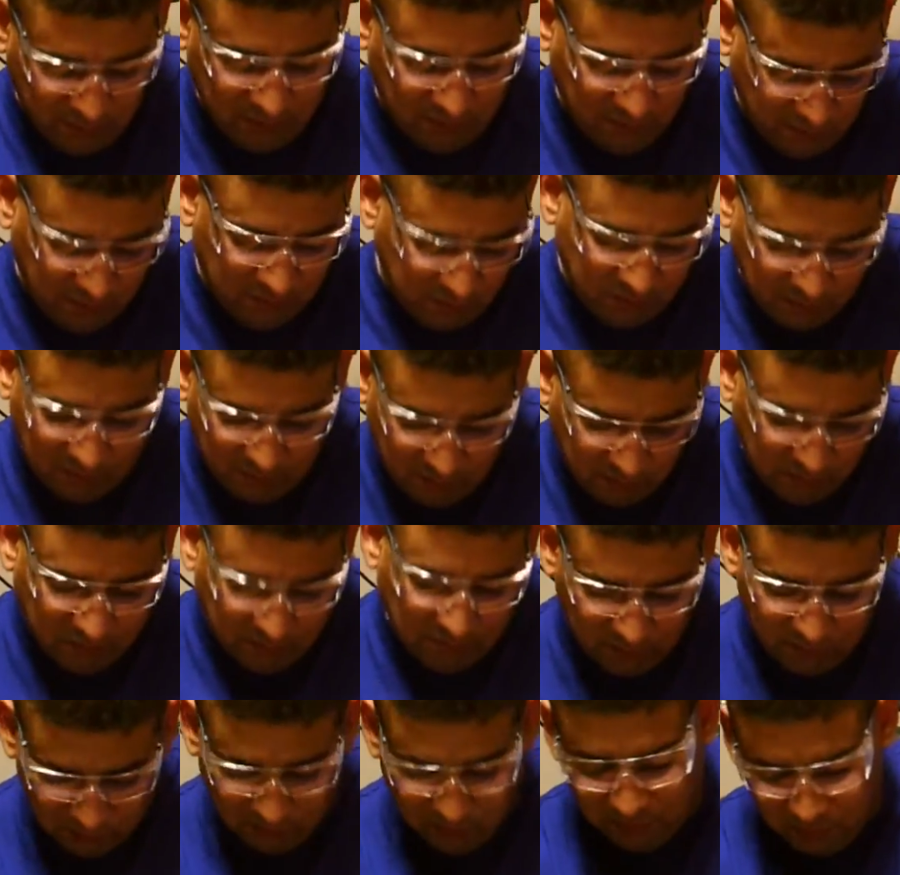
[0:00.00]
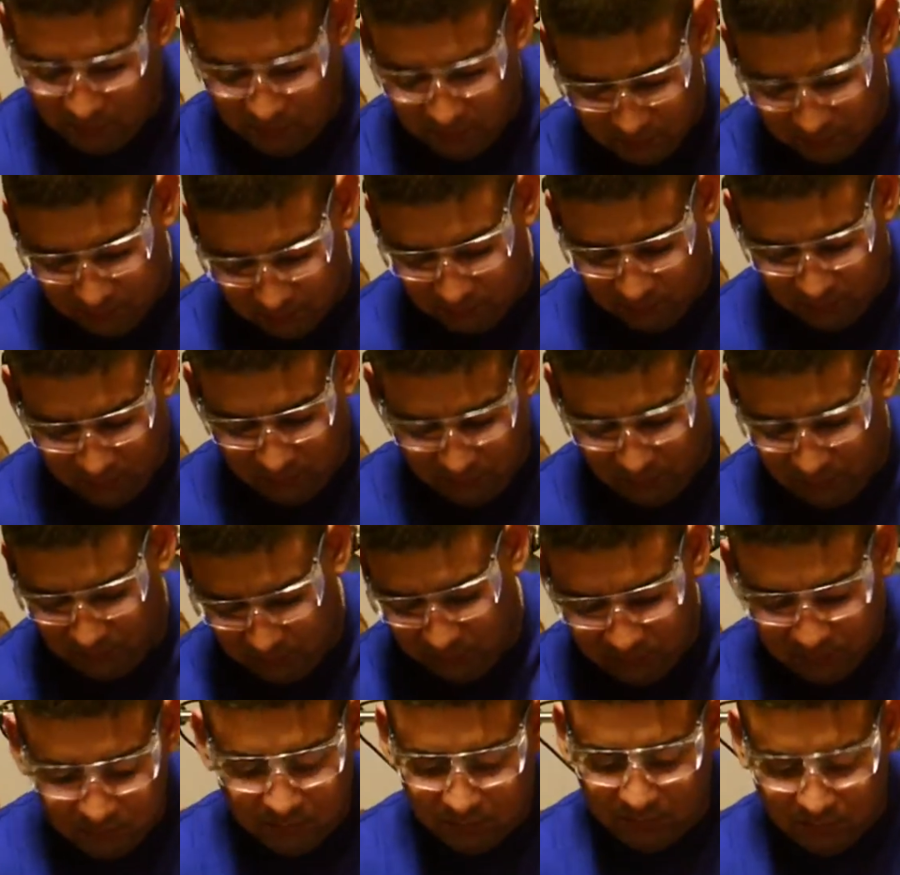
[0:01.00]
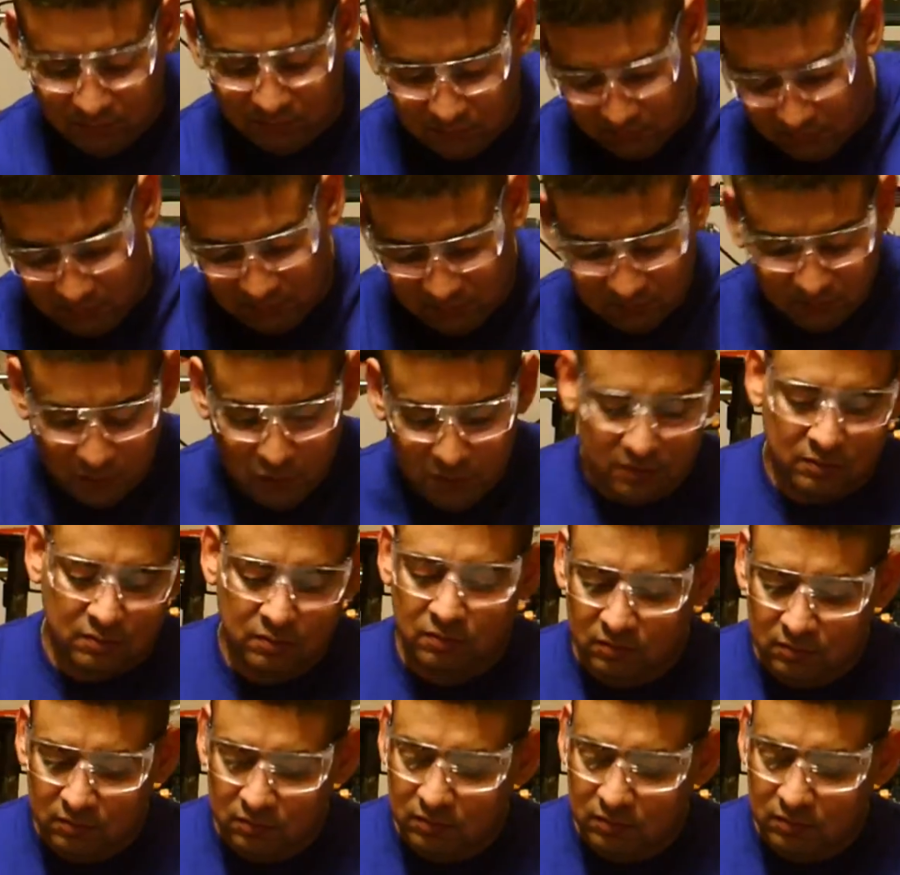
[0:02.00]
(no one is talking)